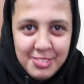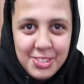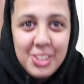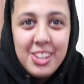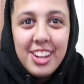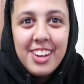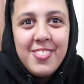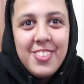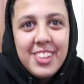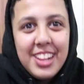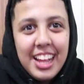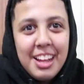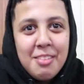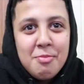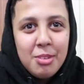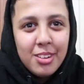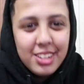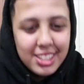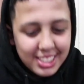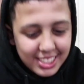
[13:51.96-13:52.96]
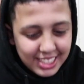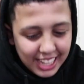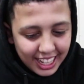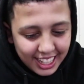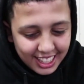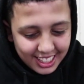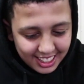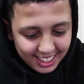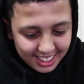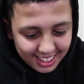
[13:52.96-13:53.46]
I'm too young for that, bro. This is
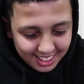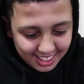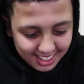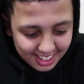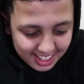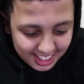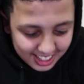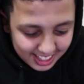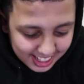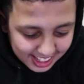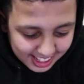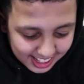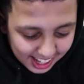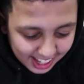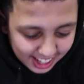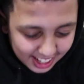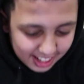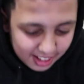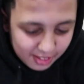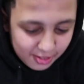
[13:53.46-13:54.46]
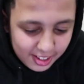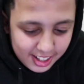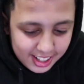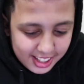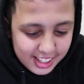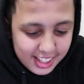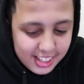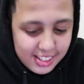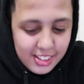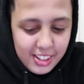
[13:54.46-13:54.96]
like, this is like, what
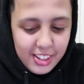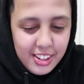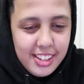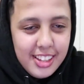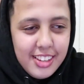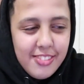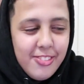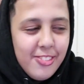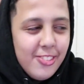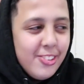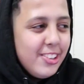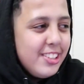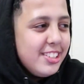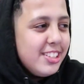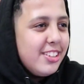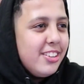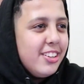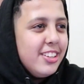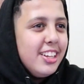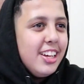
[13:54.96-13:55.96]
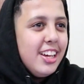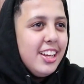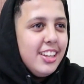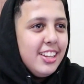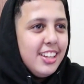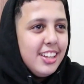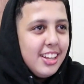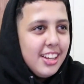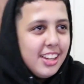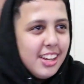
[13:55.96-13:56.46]
is this called? What is it called again?
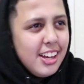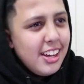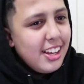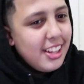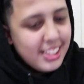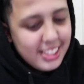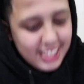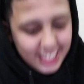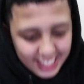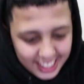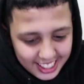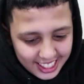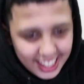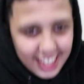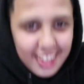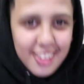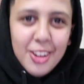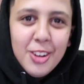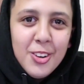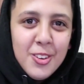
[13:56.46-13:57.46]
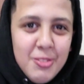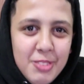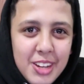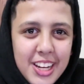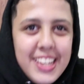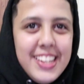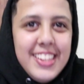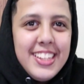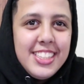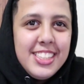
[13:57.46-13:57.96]
It's illegal,
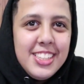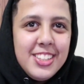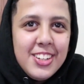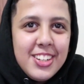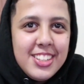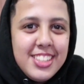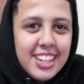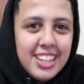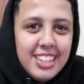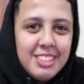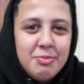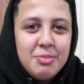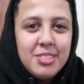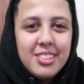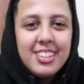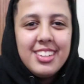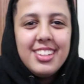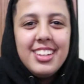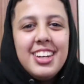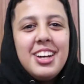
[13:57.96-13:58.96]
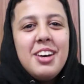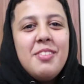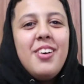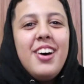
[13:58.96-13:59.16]
man. This is your type. What?